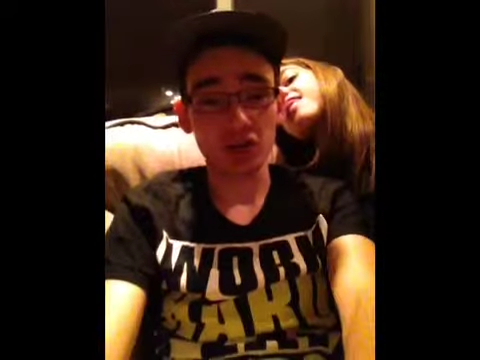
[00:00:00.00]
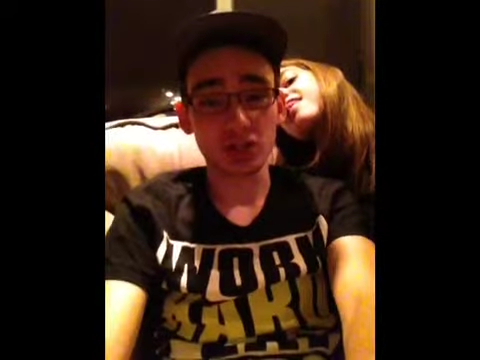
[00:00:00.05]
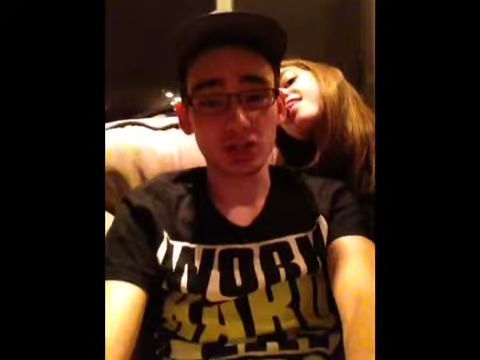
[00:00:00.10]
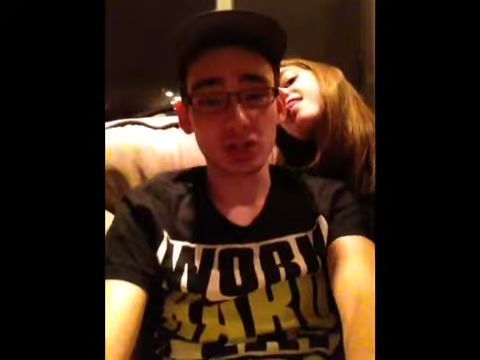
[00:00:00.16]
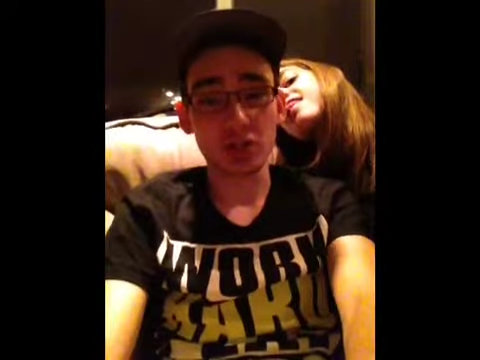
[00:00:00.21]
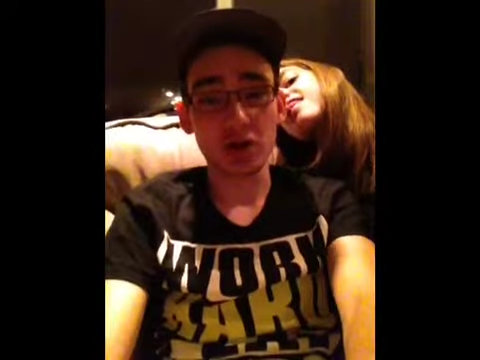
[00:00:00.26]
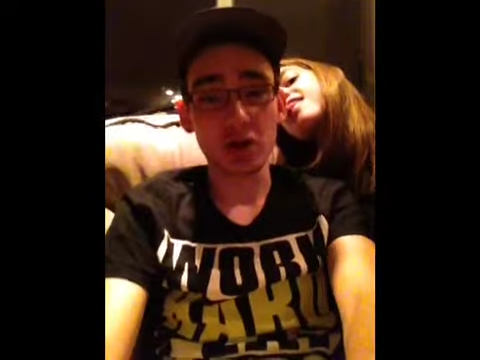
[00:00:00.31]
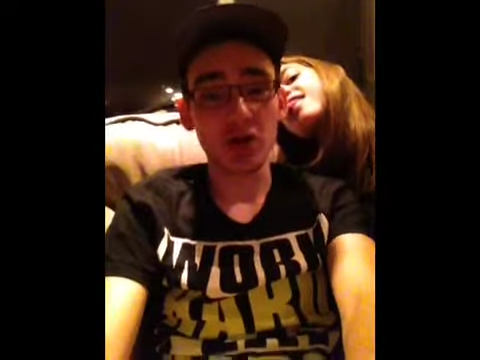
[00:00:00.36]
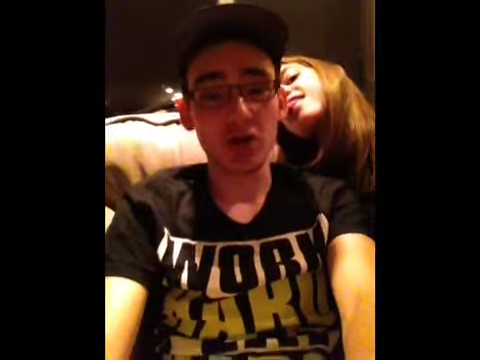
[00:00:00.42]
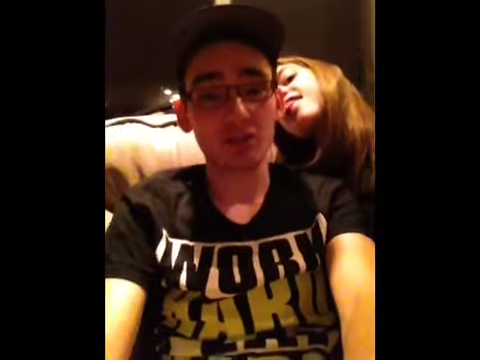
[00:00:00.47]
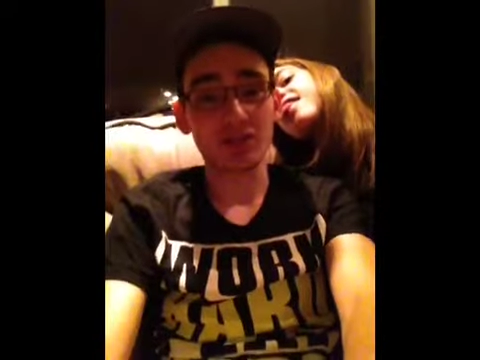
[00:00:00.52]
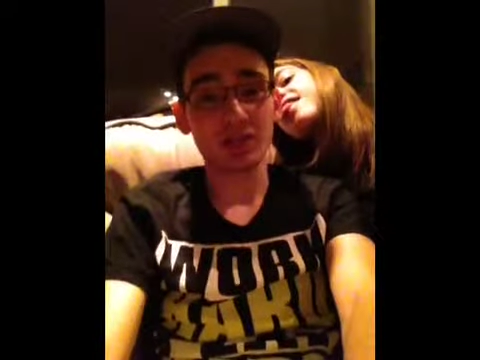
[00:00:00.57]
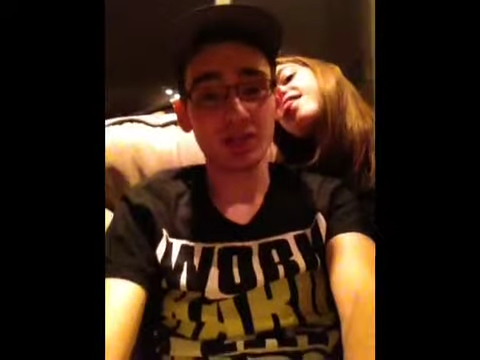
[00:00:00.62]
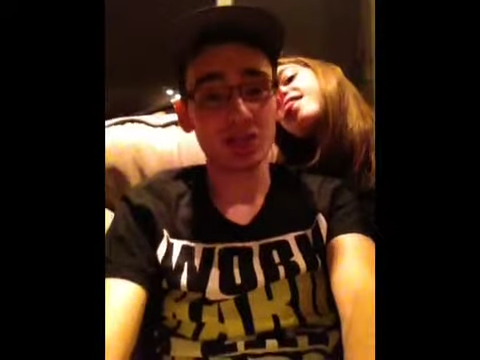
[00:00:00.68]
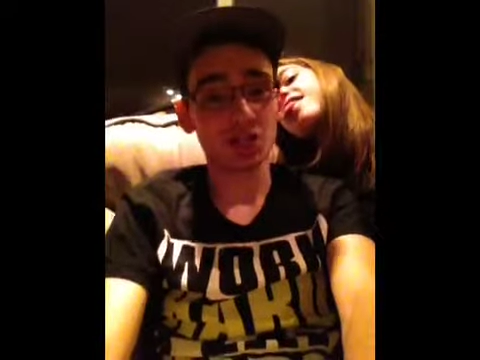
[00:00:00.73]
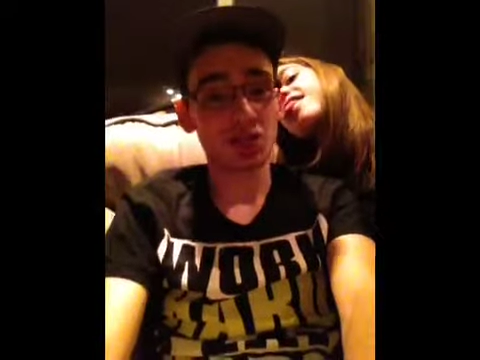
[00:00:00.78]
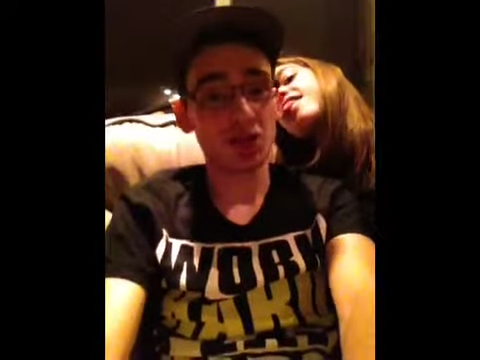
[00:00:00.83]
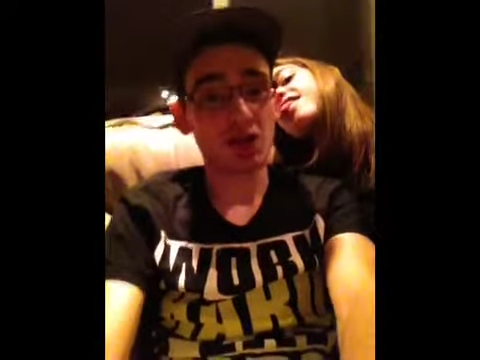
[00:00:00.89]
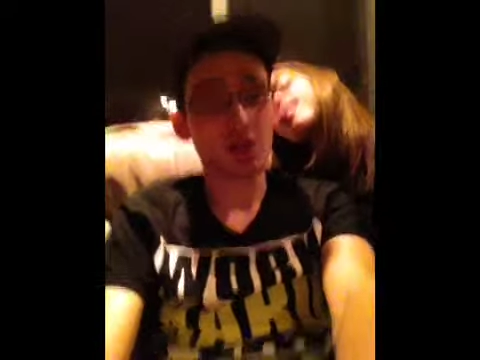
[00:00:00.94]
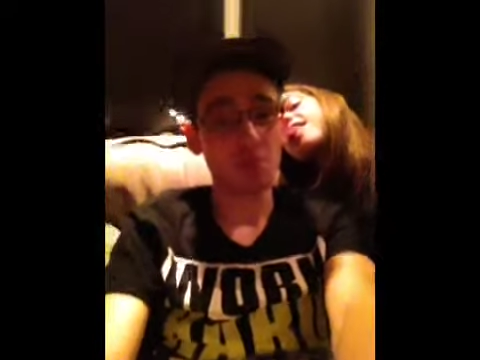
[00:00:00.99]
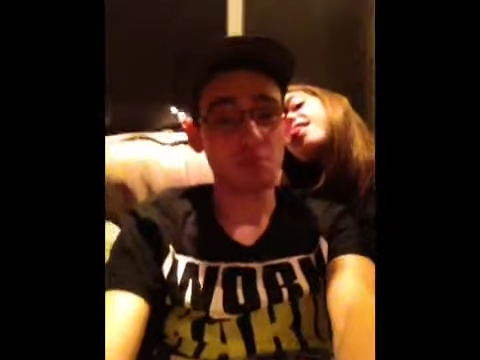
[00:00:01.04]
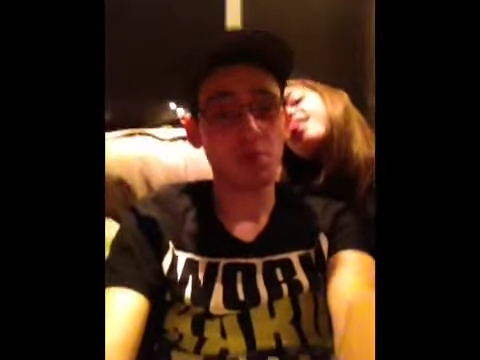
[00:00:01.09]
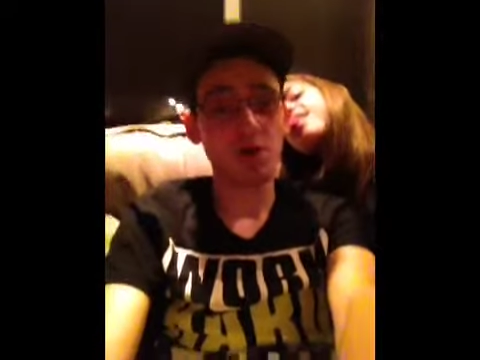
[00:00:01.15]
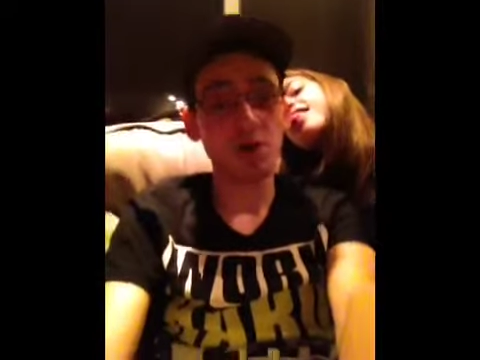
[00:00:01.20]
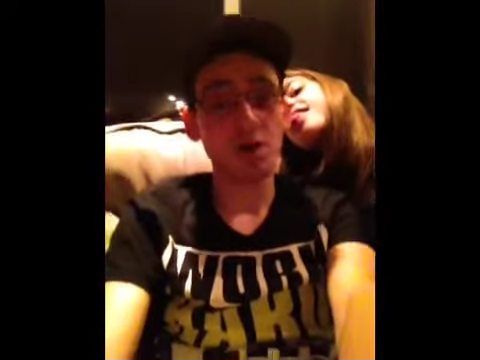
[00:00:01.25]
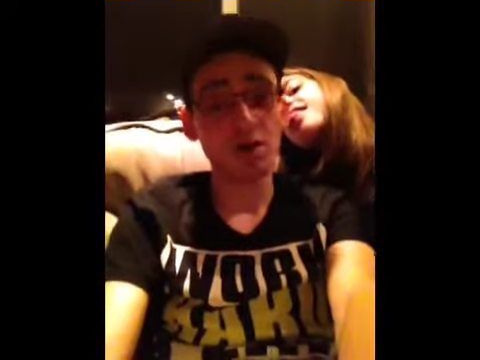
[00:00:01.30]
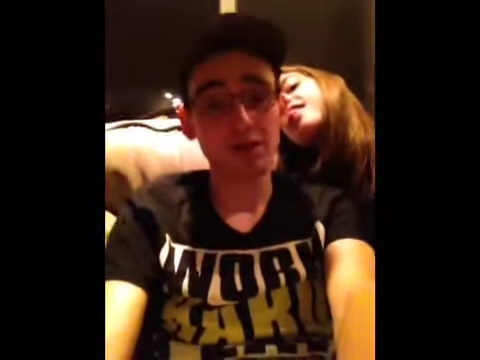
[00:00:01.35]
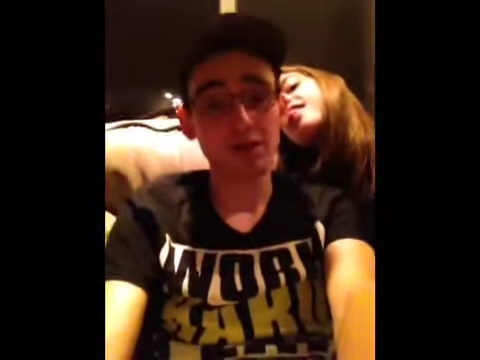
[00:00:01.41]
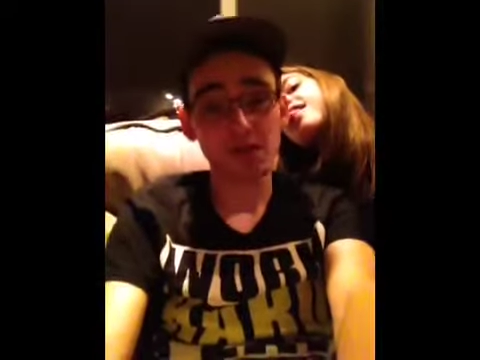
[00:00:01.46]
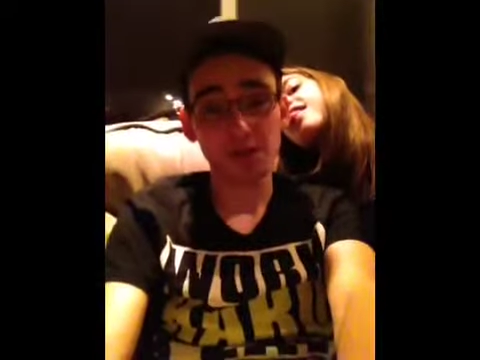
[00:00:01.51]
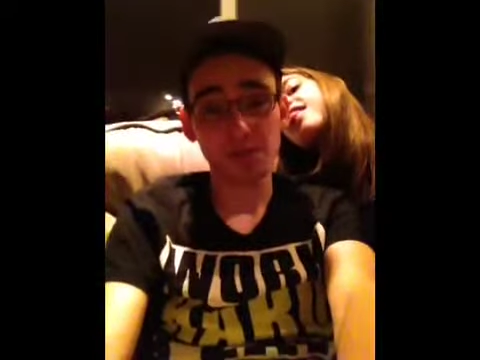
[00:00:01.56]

so now I'm here what? at a party.